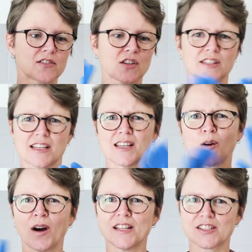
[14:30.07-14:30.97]
because these are
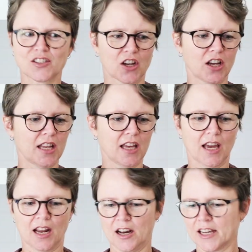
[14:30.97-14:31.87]
quite sturdy
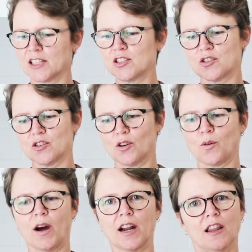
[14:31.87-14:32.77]
and I can do
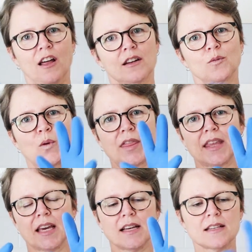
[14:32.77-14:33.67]
quite a lot with
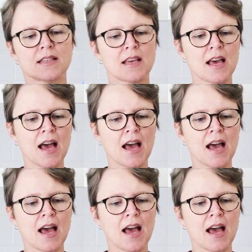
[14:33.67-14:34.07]
these.